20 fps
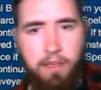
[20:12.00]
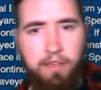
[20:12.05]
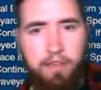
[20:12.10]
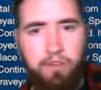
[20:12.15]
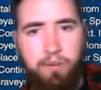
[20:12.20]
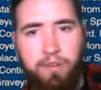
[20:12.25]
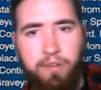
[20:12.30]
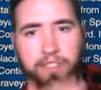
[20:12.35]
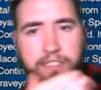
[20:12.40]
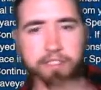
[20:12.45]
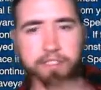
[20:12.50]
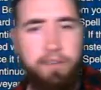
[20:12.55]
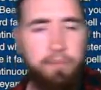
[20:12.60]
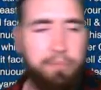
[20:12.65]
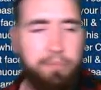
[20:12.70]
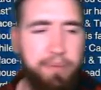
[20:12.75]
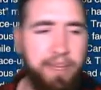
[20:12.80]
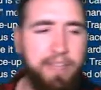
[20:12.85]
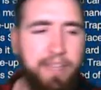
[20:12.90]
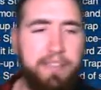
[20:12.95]
Crystal
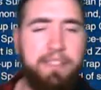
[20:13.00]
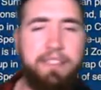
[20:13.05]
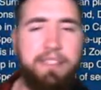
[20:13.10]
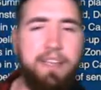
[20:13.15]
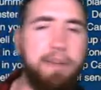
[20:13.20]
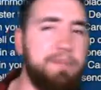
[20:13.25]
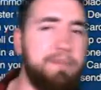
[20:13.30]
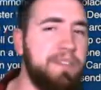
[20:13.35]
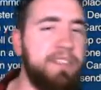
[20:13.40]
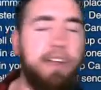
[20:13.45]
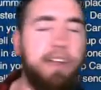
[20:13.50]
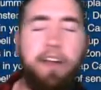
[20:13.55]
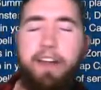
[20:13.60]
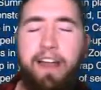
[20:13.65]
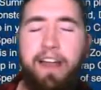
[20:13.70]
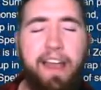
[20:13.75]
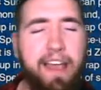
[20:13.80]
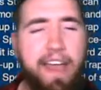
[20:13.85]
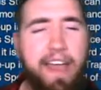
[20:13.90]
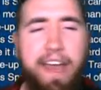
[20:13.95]
Beast. I'm sorry
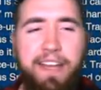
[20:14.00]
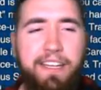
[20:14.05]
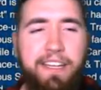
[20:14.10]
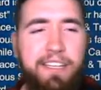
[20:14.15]
I had